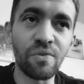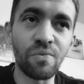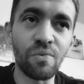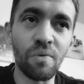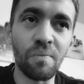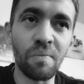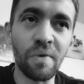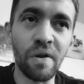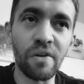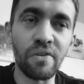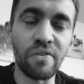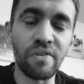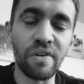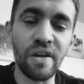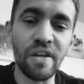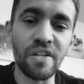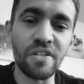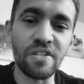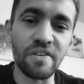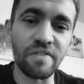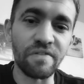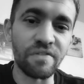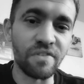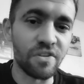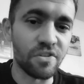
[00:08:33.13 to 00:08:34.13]
what my
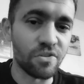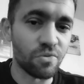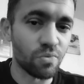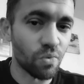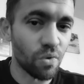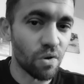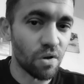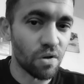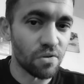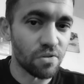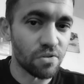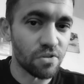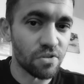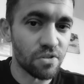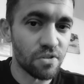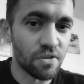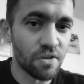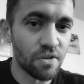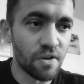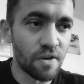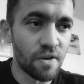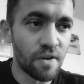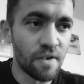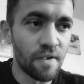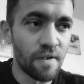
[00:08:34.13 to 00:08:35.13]
creativeness was
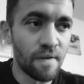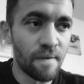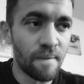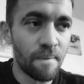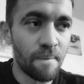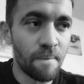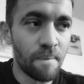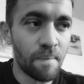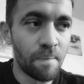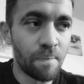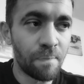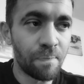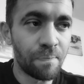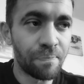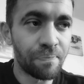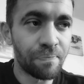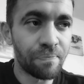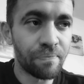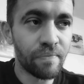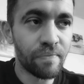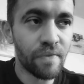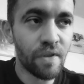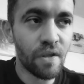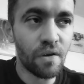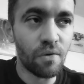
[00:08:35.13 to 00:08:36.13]

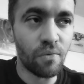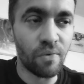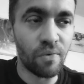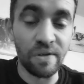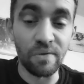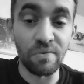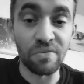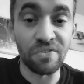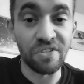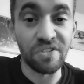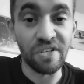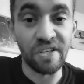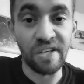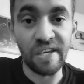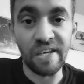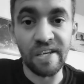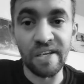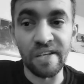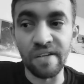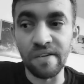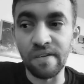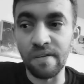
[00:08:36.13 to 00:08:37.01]
when I was a kid.